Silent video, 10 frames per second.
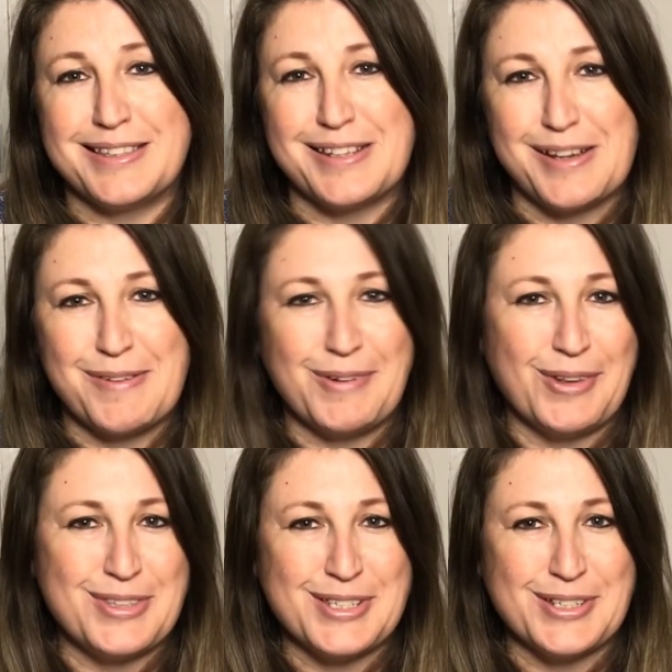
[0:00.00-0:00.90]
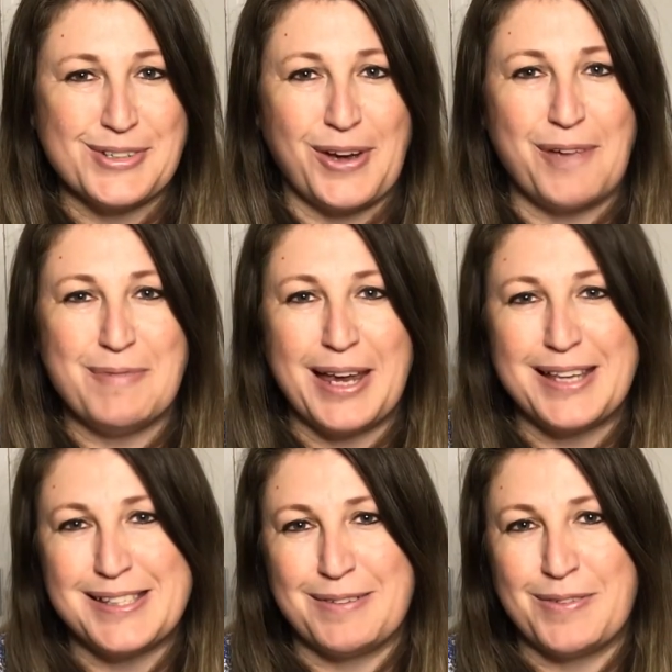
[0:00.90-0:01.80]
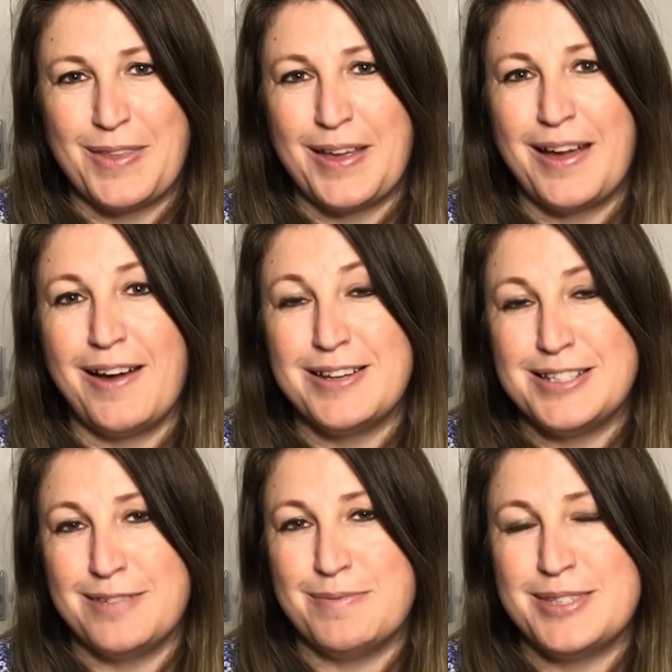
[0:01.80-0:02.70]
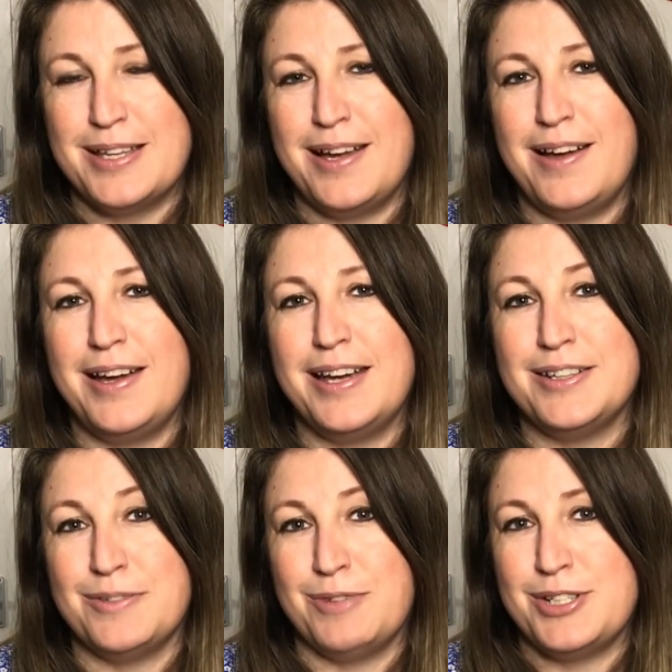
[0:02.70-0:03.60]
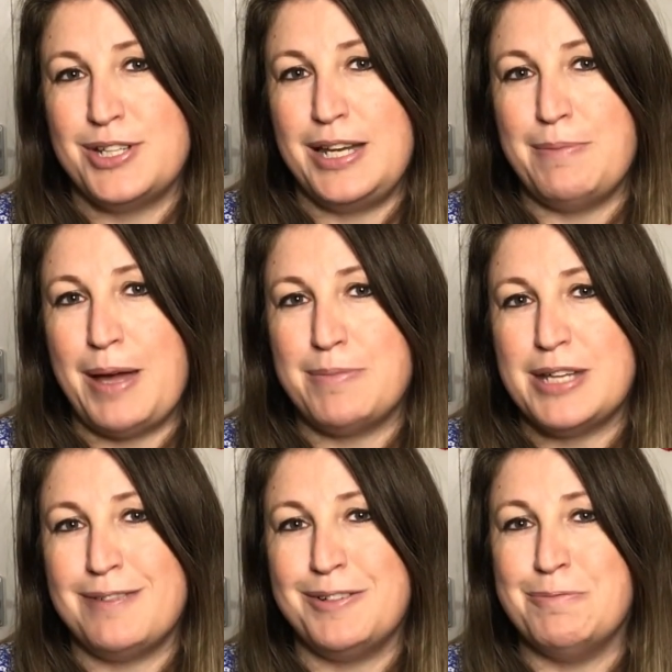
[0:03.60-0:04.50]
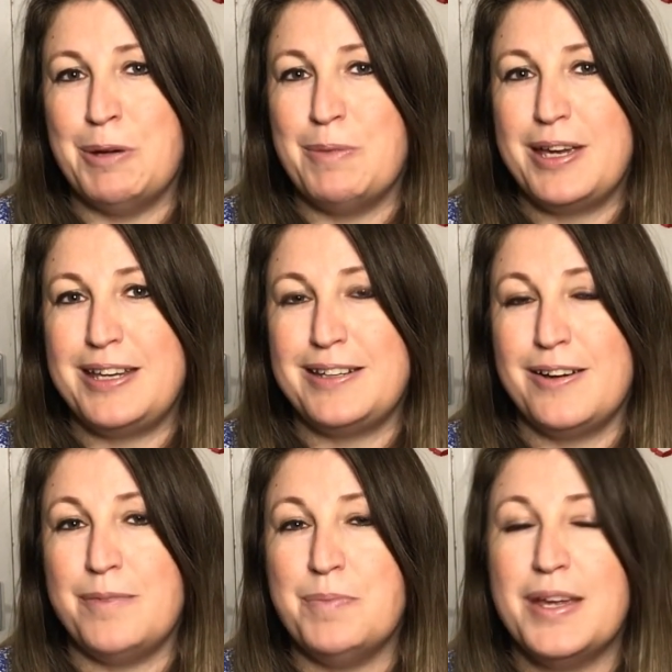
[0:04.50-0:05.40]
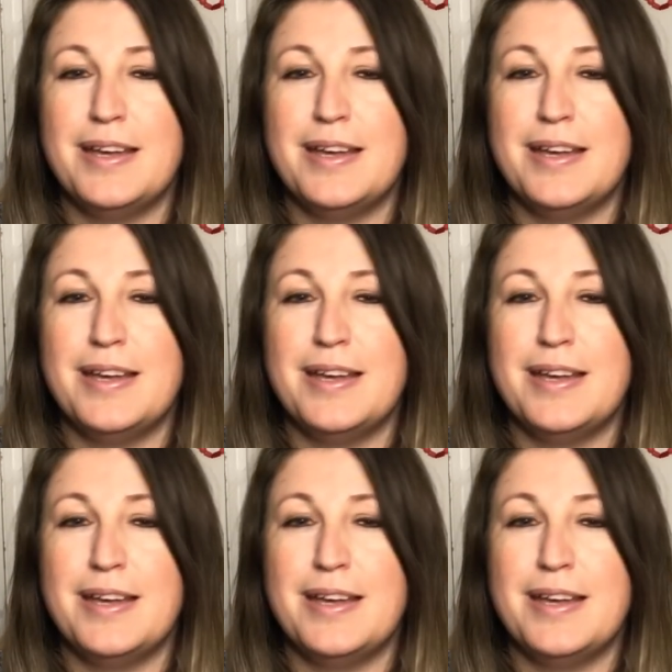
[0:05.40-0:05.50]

that I want to try and make some of the items that I had originally mapped out on my make 9.